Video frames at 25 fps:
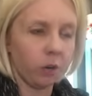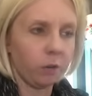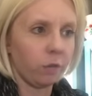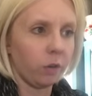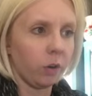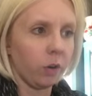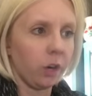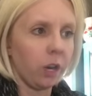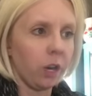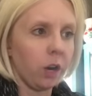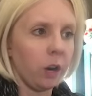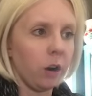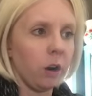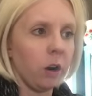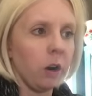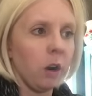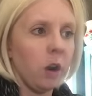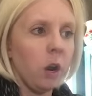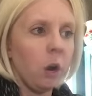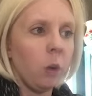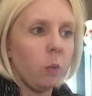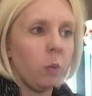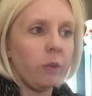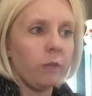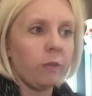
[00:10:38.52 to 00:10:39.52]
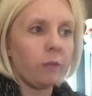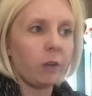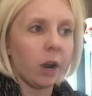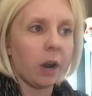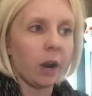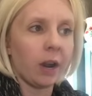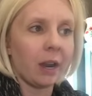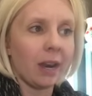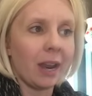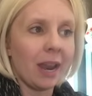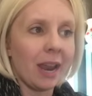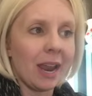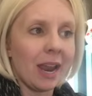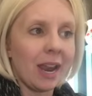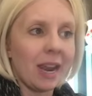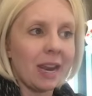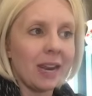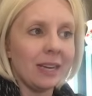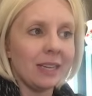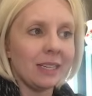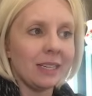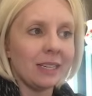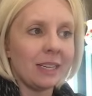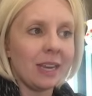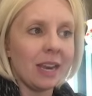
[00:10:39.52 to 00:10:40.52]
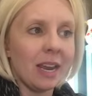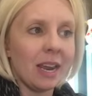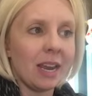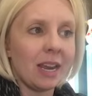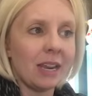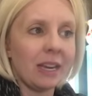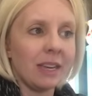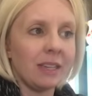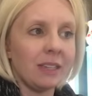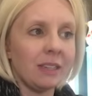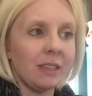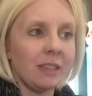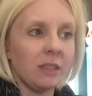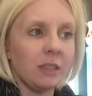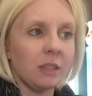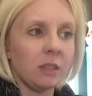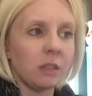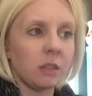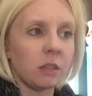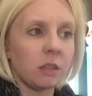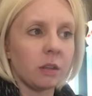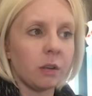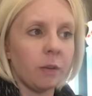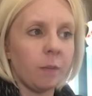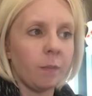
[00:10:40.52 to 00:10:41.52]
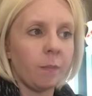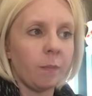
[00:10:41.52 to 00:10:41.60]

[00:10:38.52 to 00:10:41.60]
over here. We've got 8 tens